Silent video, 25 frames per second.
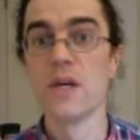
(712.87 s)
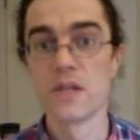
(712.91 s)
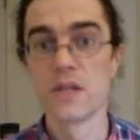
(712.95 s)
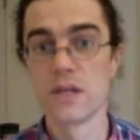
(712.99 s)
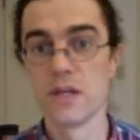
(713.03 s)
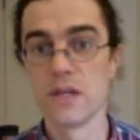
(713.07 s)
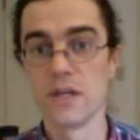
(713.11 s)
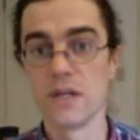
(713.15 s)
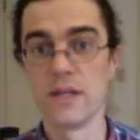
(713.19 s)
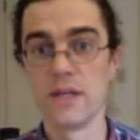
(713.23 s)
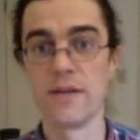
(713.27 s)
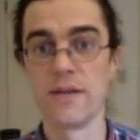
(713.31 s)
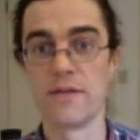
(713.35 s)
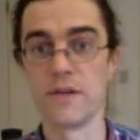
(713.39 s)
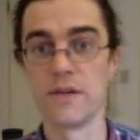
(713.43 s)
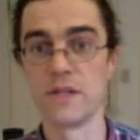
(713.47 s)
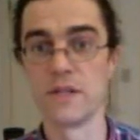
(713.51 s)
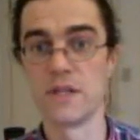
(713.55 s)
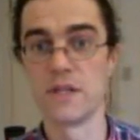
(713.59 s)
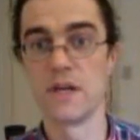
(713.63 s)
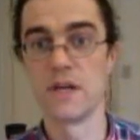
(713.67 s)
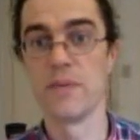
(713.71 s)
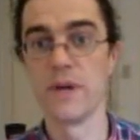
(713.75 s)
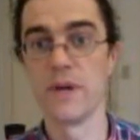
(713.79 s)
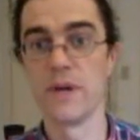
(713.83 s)
So the
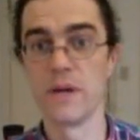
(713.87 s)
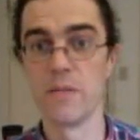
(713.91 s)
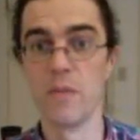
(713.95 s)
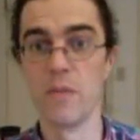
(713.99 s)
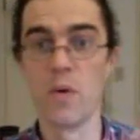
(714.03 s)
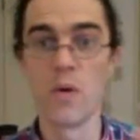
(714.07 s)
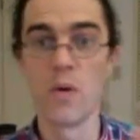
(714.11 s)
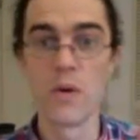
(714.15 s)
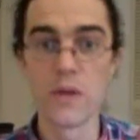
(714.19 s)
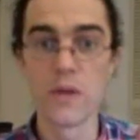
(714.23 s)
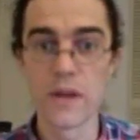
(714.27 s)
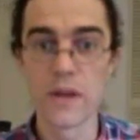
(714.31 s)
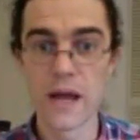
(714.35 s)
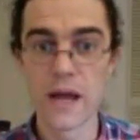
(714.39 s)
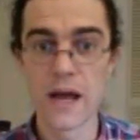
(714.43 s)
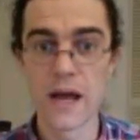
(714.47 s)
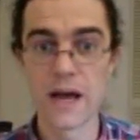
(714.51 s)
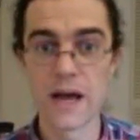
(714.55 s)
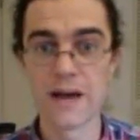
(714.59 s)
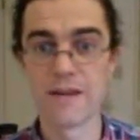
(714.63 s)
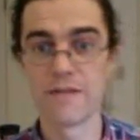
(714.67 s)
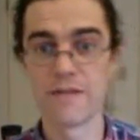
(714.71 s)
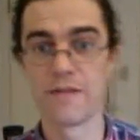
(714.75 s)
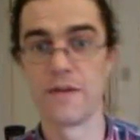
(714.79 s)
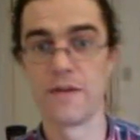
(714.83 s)
difference here being more than
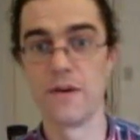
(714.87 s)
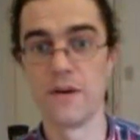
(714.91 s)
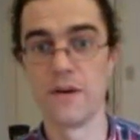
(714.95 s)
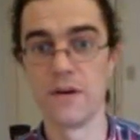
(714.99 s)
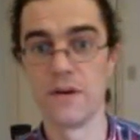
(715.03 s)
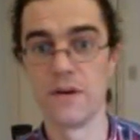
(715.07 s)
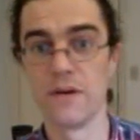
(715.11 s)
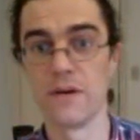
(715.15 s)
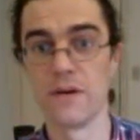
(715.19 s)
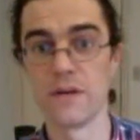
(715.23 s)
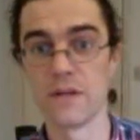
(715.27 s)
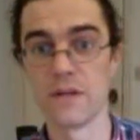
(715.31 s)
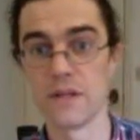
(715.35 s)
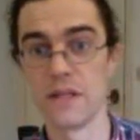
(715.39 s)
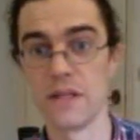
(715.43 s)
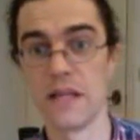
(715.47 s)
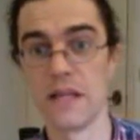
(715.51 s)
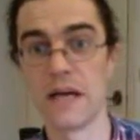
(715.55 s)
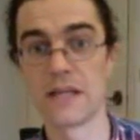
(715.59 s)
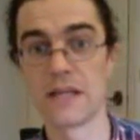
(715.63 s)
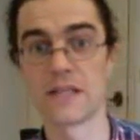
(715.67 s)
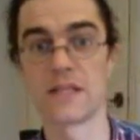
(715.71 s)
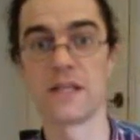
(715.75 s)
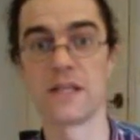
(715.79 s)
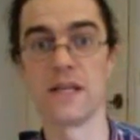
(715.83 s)
half or
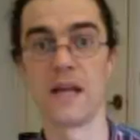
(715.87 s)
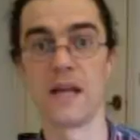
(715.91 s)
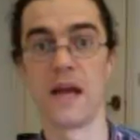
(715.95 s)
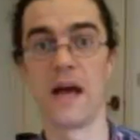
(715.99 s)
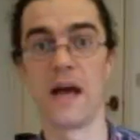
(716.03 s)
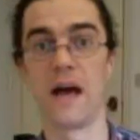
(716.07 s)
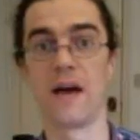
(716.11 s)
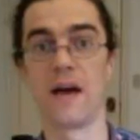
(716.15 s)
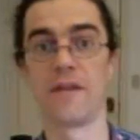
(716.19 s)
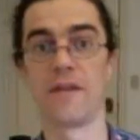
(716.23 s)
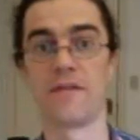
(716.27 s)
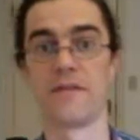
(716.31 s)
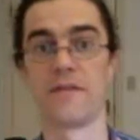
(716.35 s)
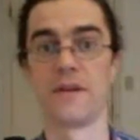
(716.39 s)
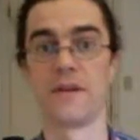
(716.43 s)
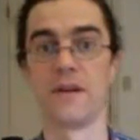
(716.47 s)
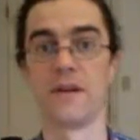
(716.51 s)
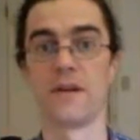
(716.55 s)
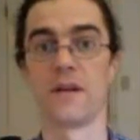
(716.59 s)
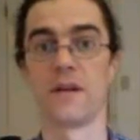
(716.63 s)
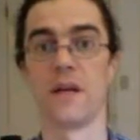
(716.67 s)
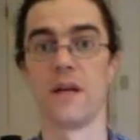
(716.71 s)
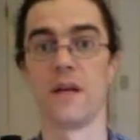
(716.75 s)
less than half. And,